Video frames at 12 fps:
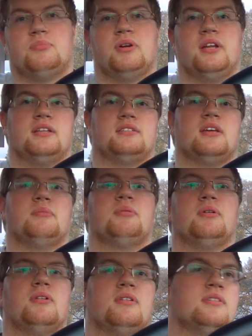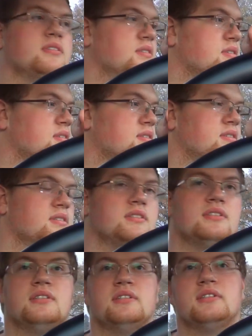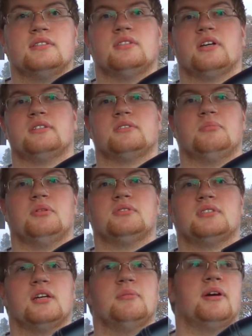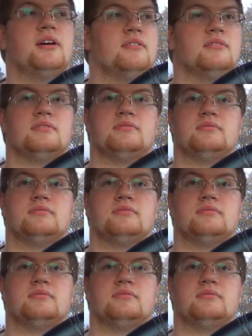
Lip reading: pretty simple as long as the bolts come out.